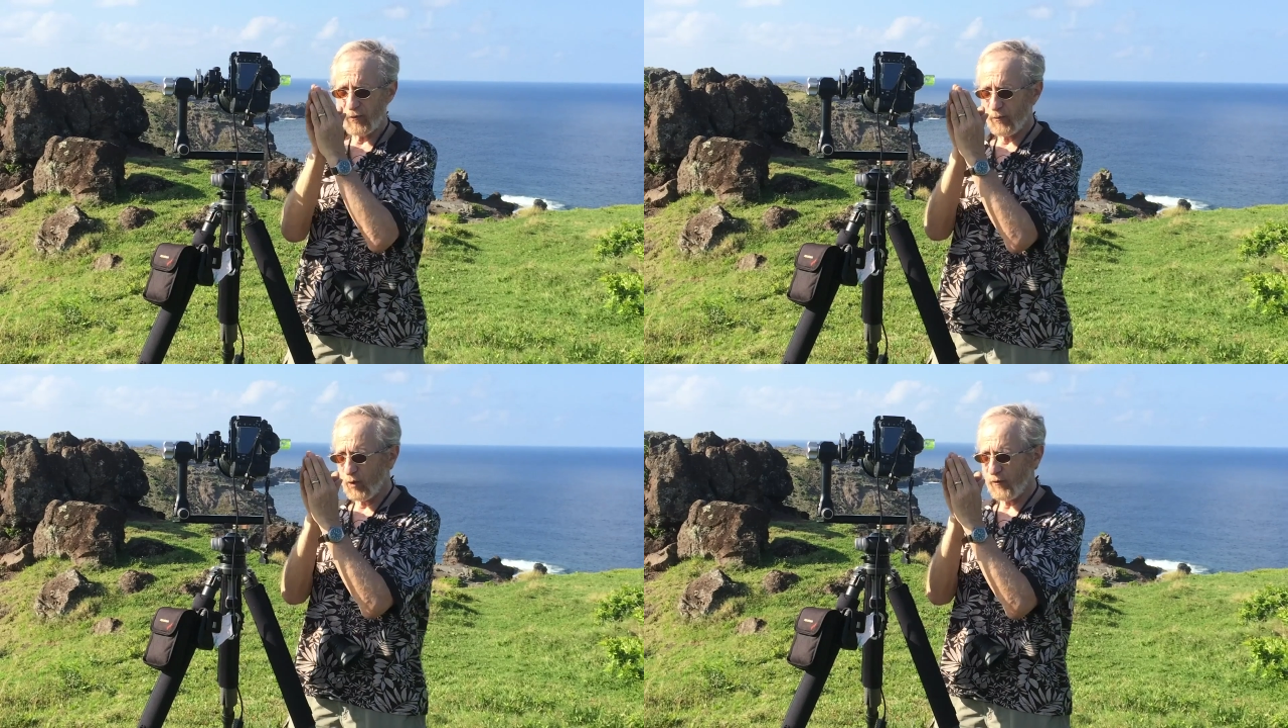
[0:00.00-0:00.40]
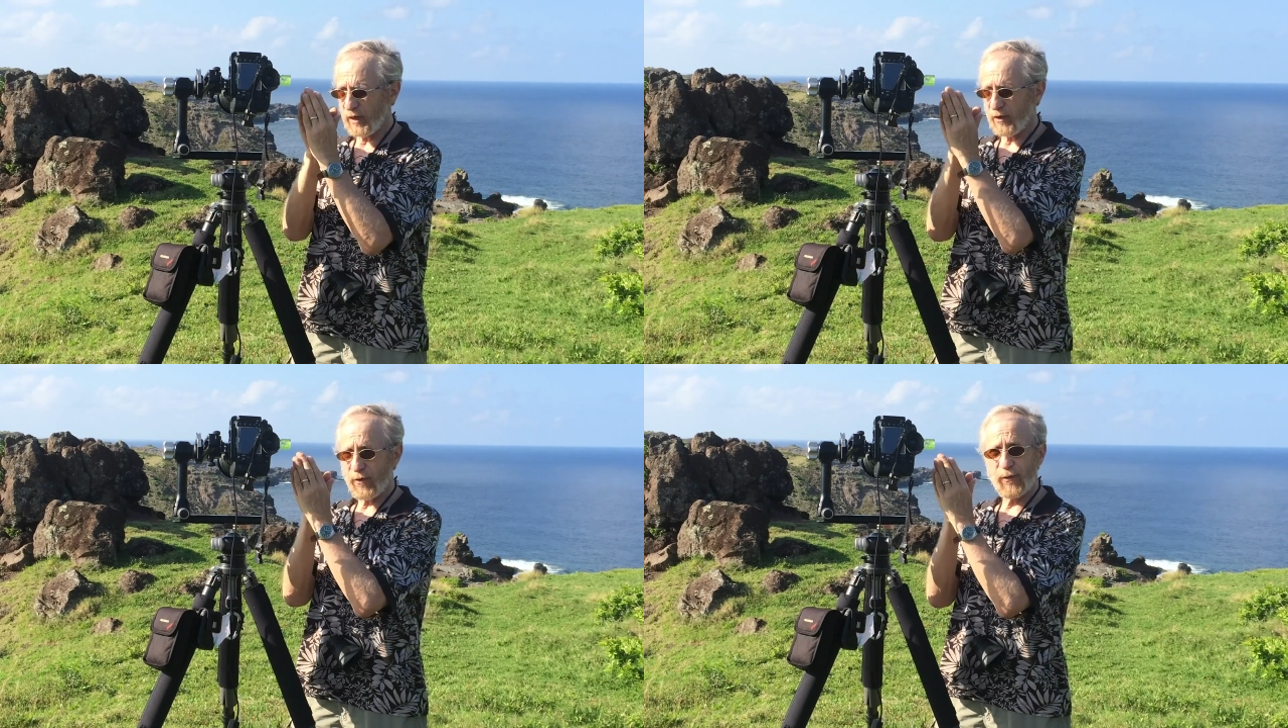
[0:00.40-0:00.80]
move it
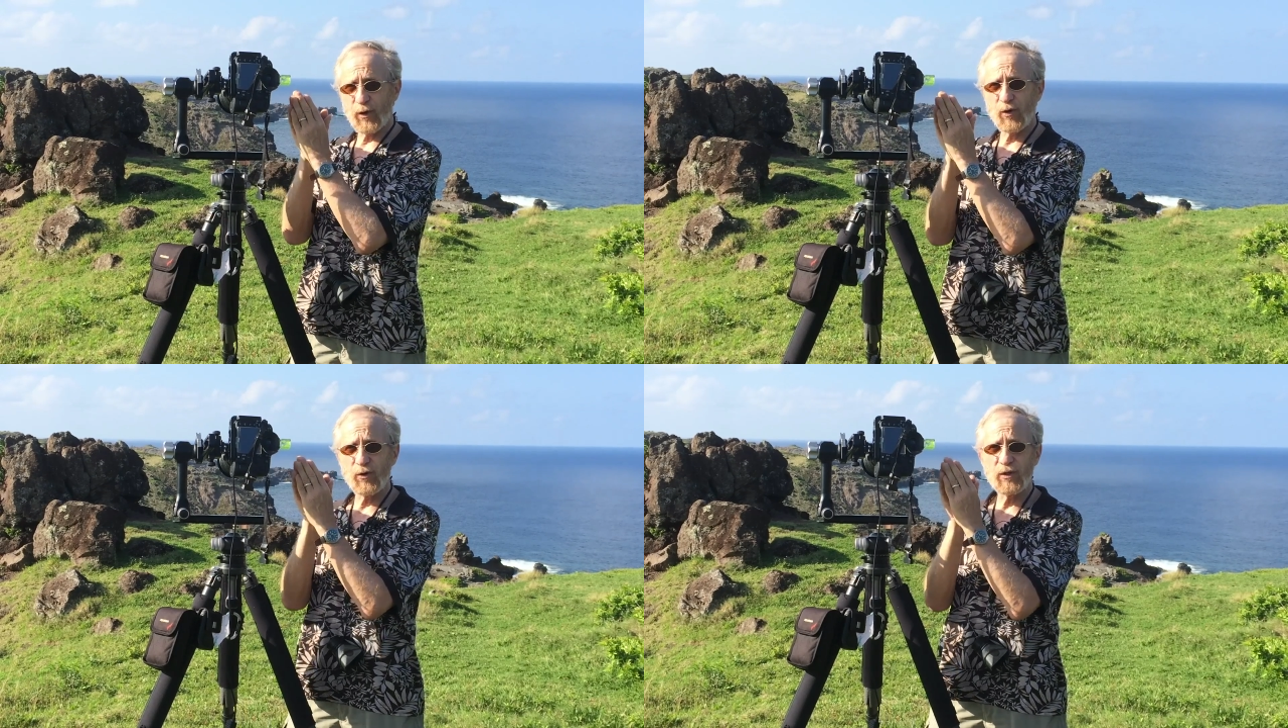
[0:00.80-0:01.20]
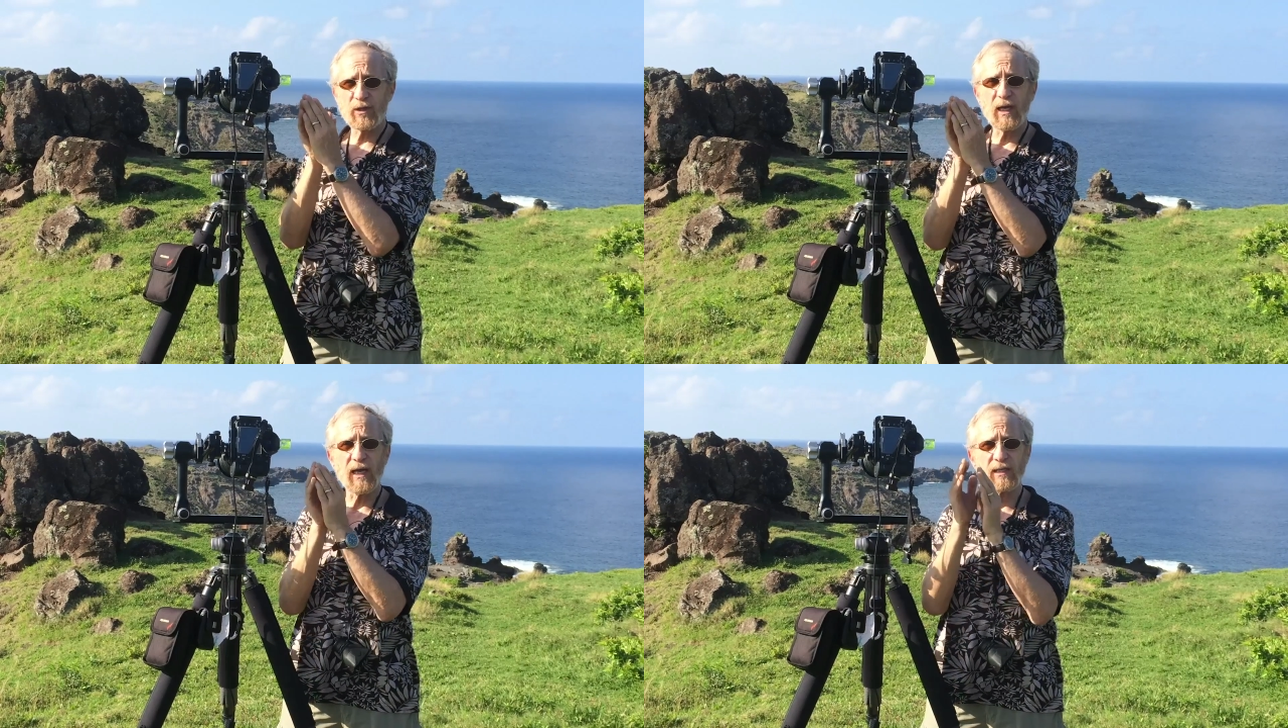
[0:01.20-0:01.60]
in
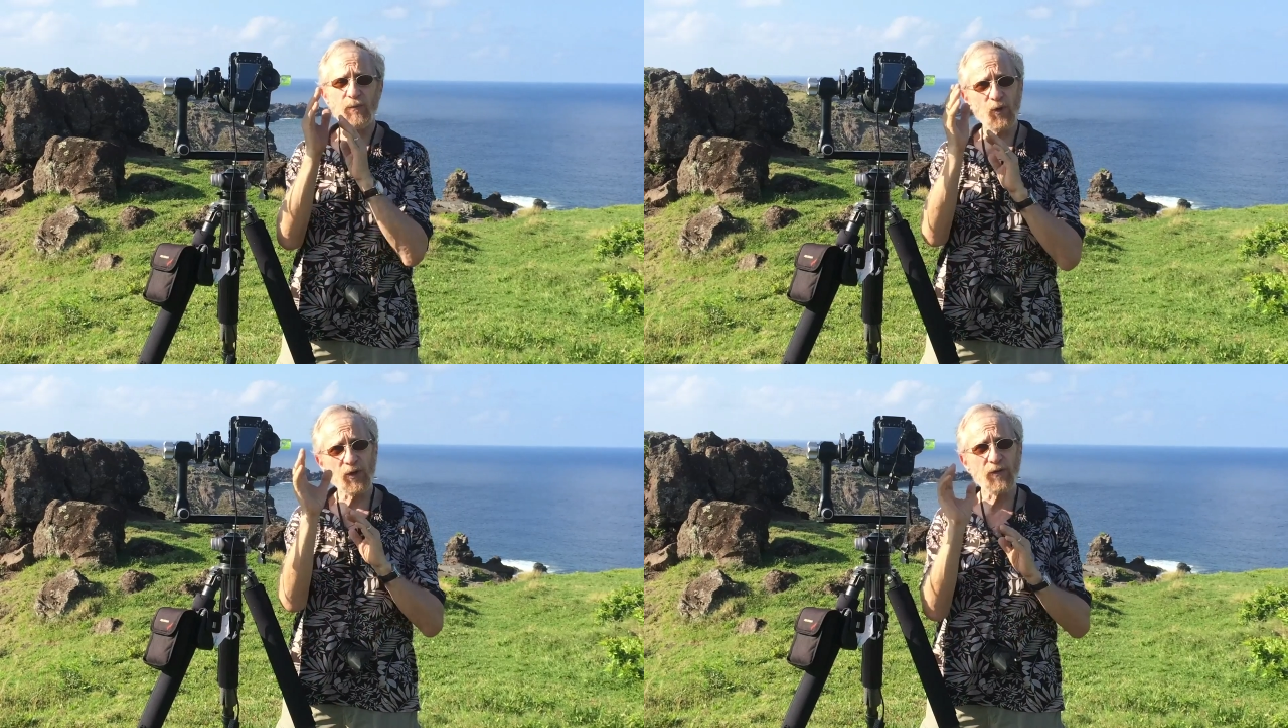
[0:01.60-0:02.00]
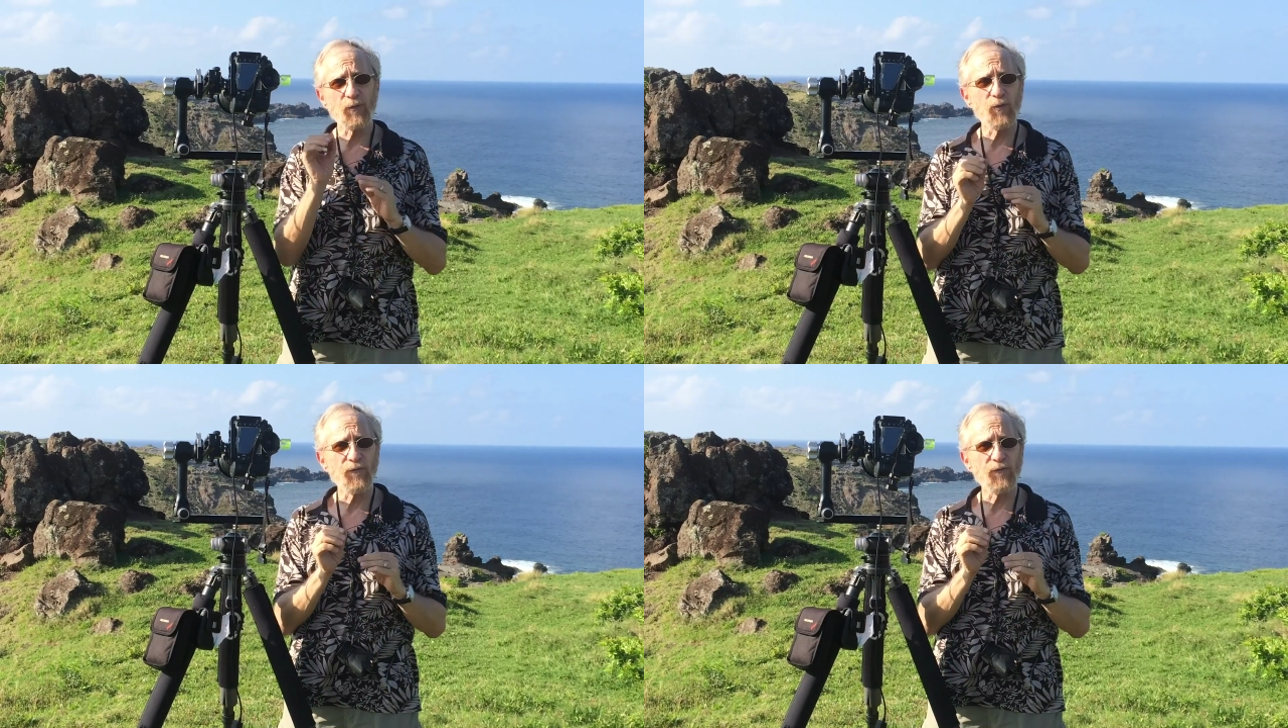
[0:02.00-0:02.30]
thirds as I'm looking through